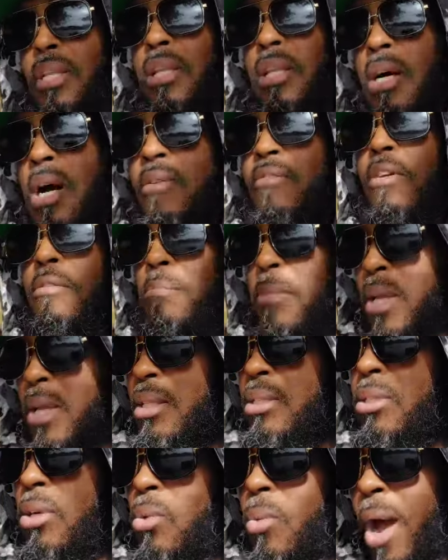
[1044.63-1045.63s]
the love of
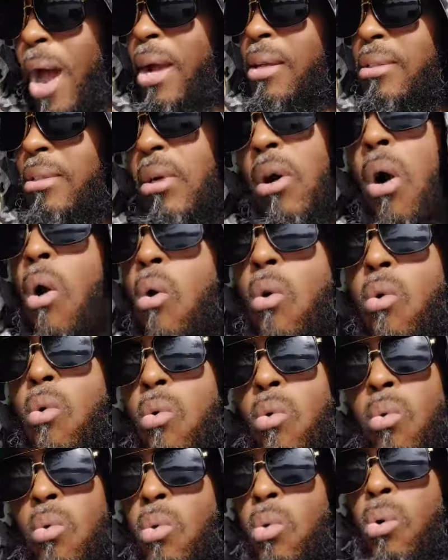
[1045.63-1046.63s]
many shall wax
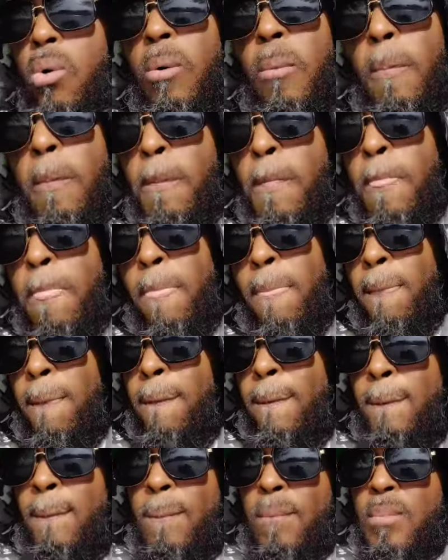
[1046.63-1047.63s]
cold.
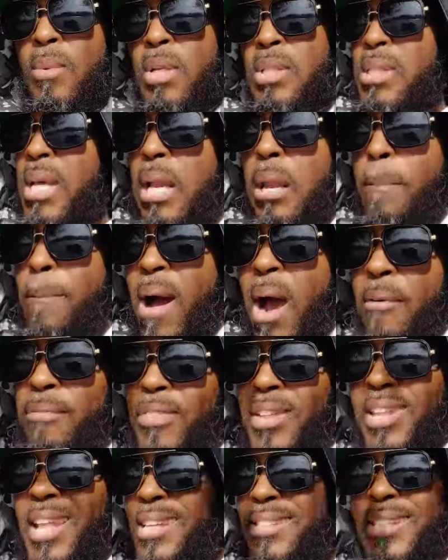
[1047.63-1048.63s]
It's not
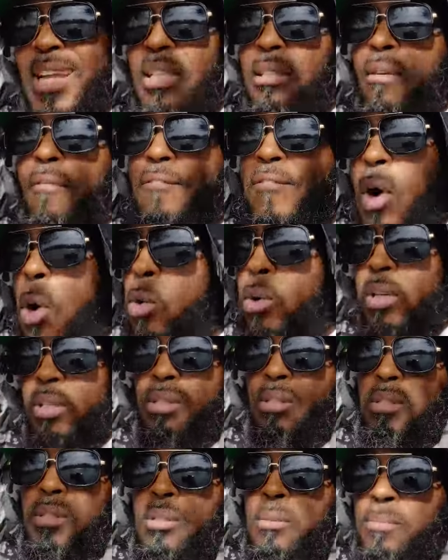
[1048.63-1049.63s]
about that. That's not the
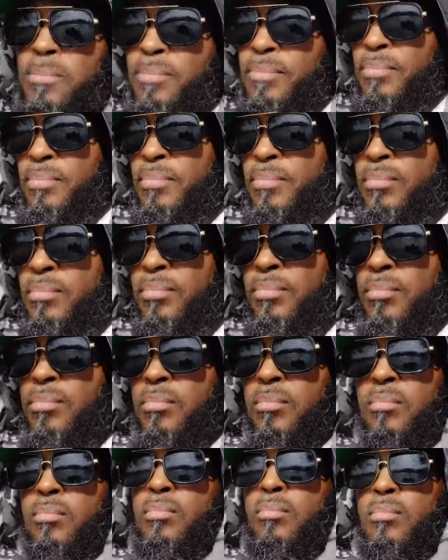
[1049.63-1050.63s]
focus.
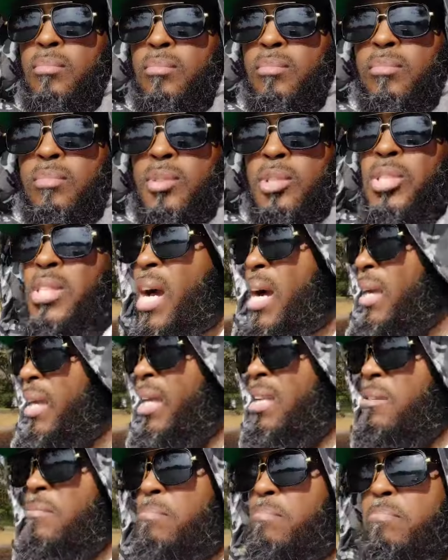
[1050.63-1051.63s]
You're not
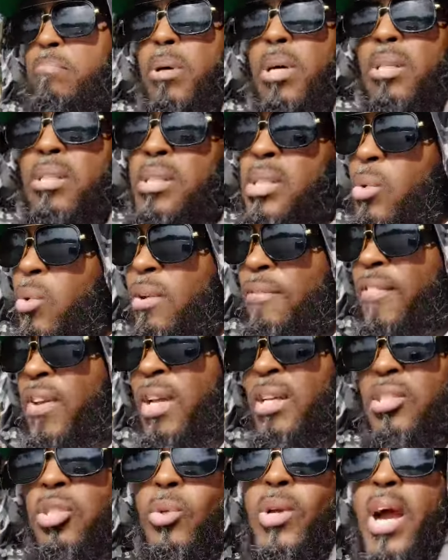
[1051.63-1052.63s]
getting booked to
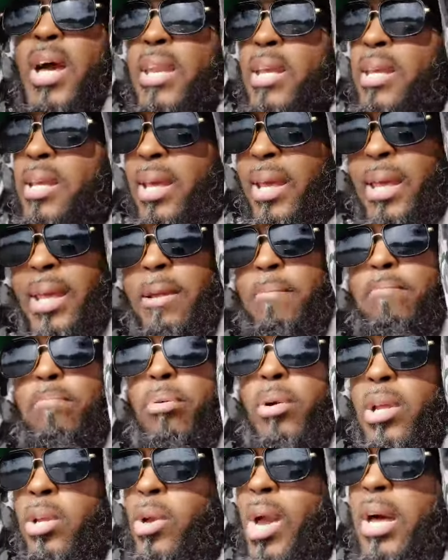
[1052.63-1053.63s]
events. You got to keep
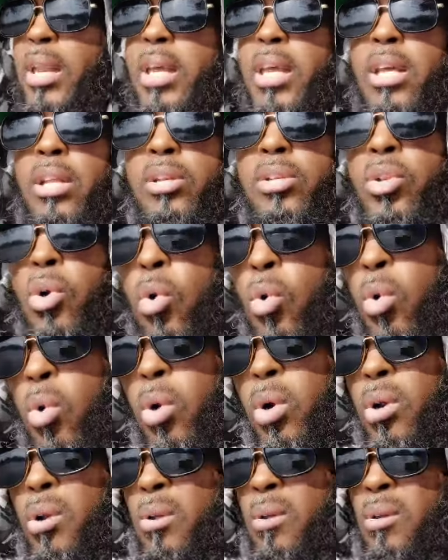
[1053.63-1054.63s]
pray. You got to
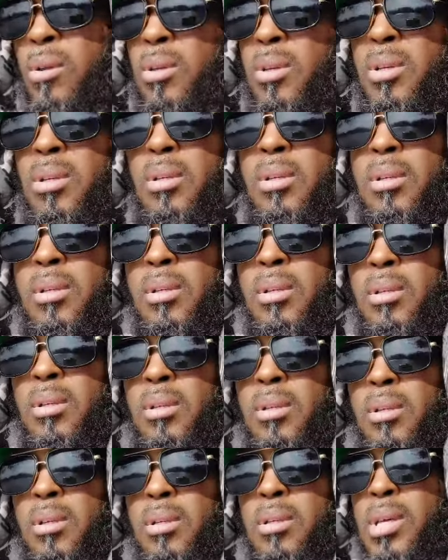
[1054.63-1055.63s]
endure.
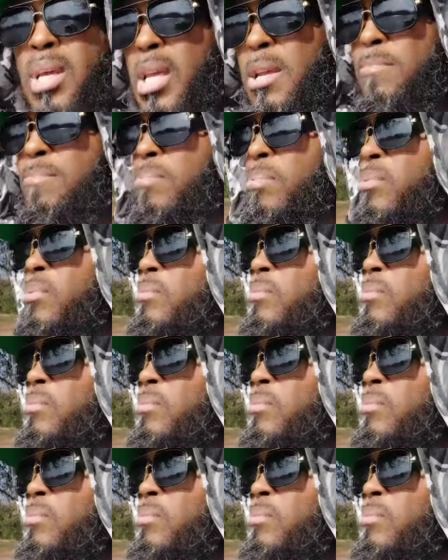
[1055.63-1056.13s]
Keep